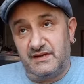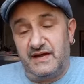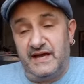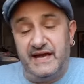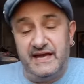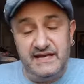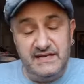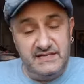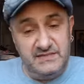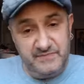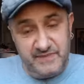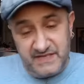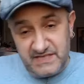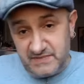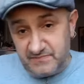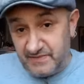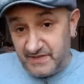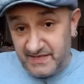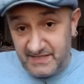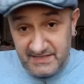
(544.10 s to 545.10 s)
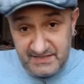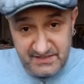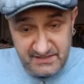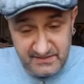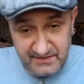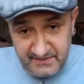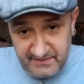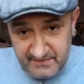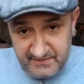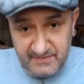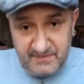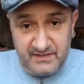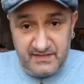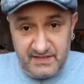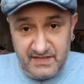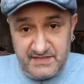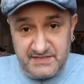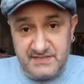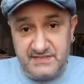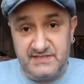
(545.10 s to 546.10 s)
Haney's best bet is to,
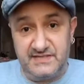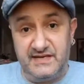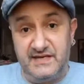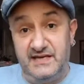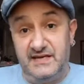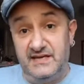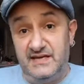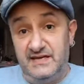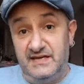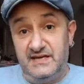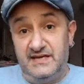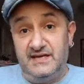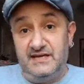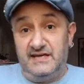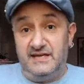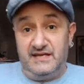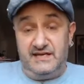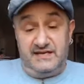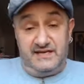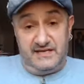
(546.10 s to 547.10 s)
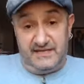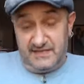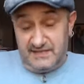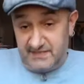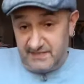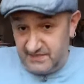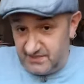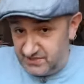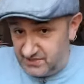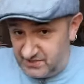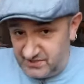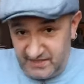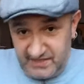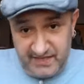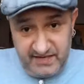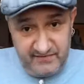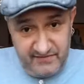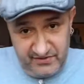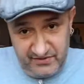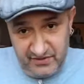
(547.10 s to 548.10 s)
as I say,
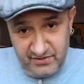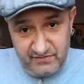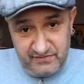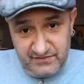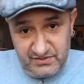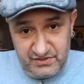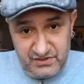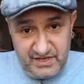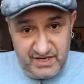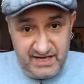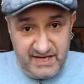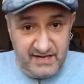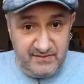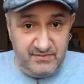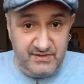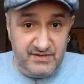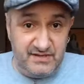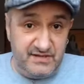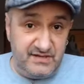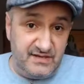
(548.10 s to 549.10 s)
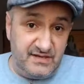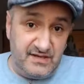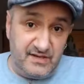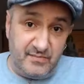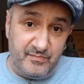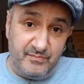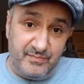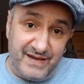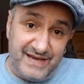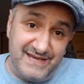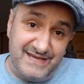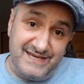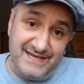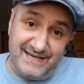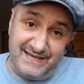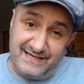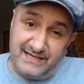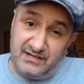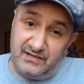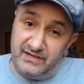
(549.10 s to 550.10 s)
stick everything off the jab, make
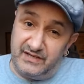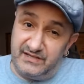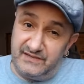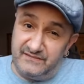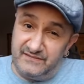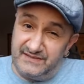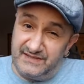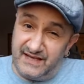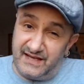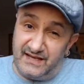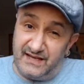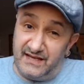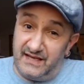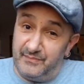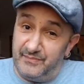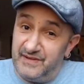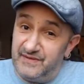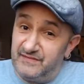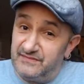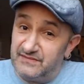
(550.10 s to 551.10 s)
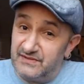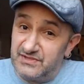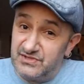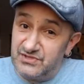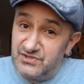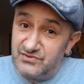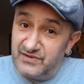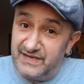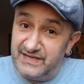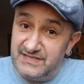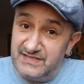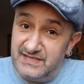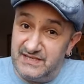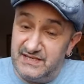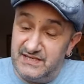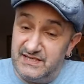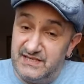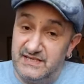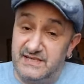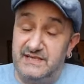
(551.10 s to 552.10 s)
it kind of dull, a bit
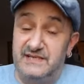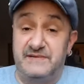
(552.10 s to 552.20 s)
frustrating.